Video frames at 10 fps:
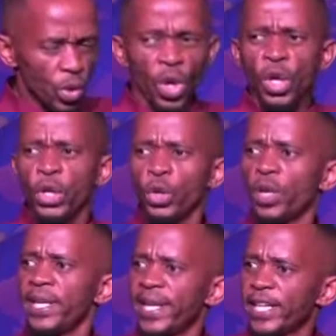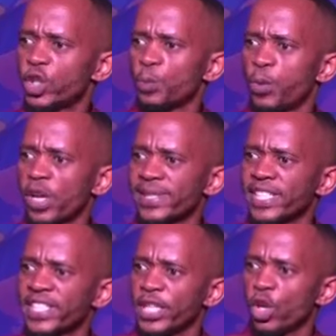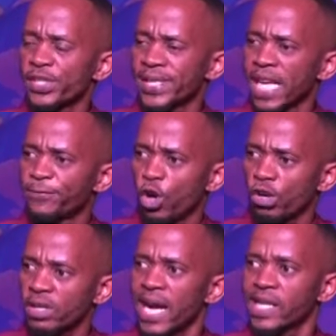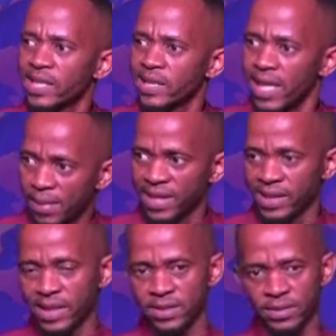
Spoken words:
You need to position yourself correctly, ebandleni.